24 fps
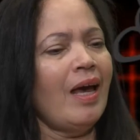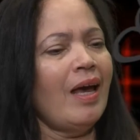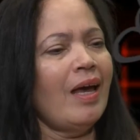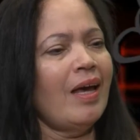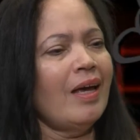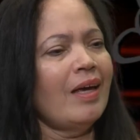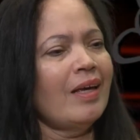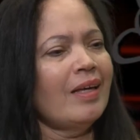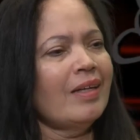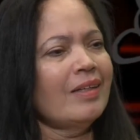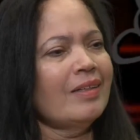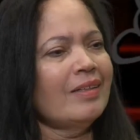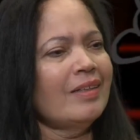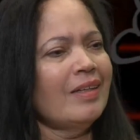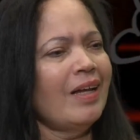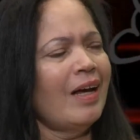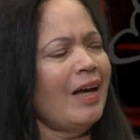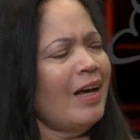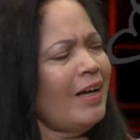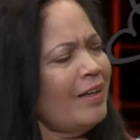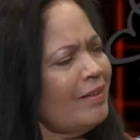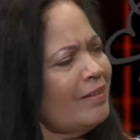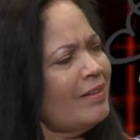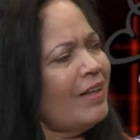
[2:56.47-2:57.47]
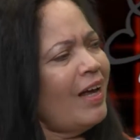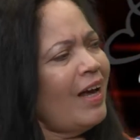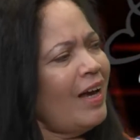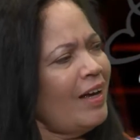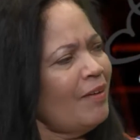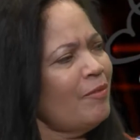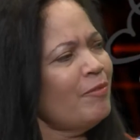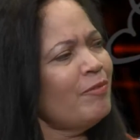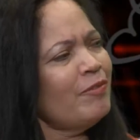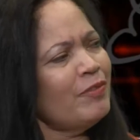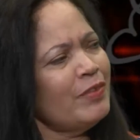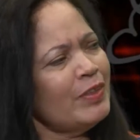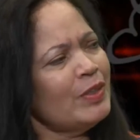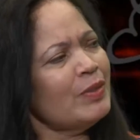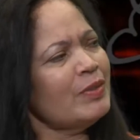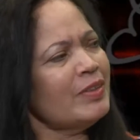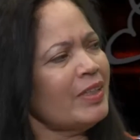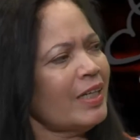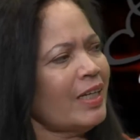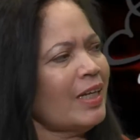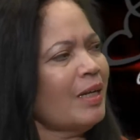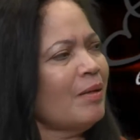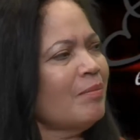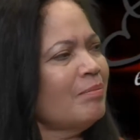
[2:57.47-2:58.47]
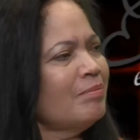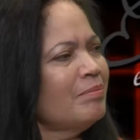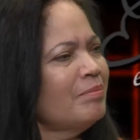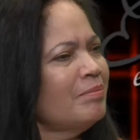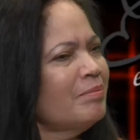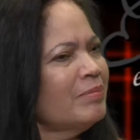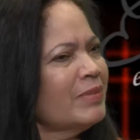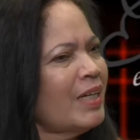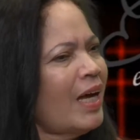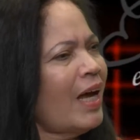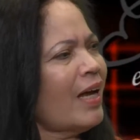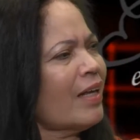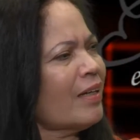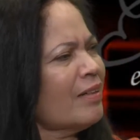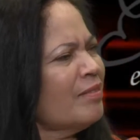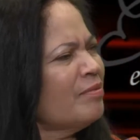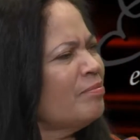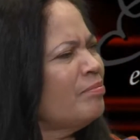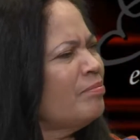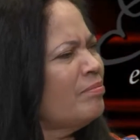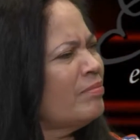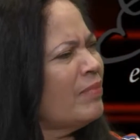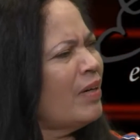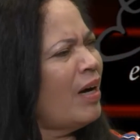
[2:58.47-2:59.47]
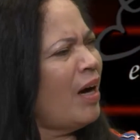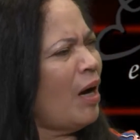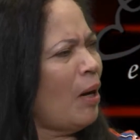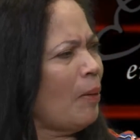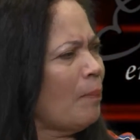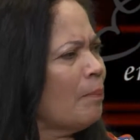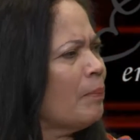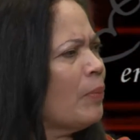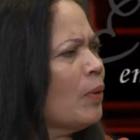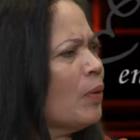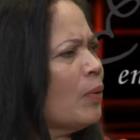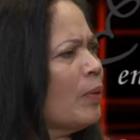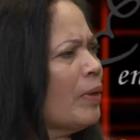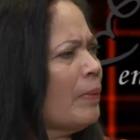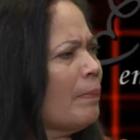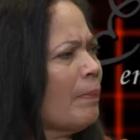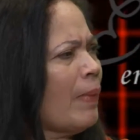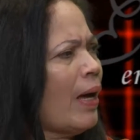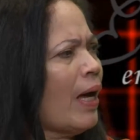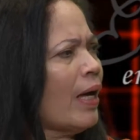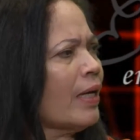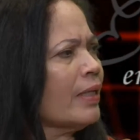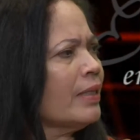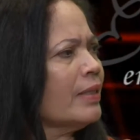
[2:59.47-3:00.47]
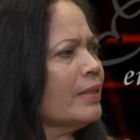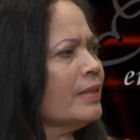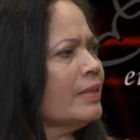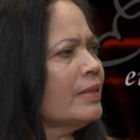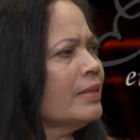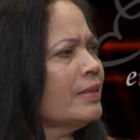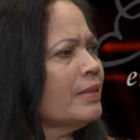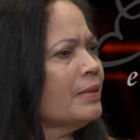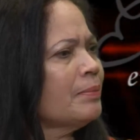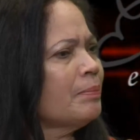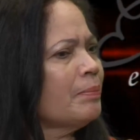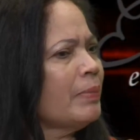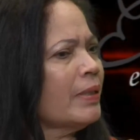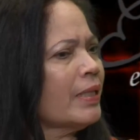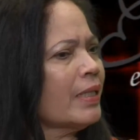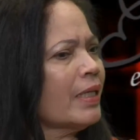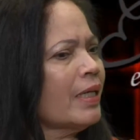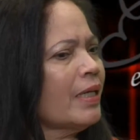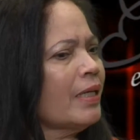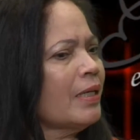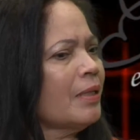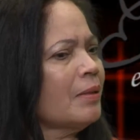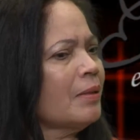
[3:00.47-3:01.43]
And I feel that I'm kind of humble and modest, but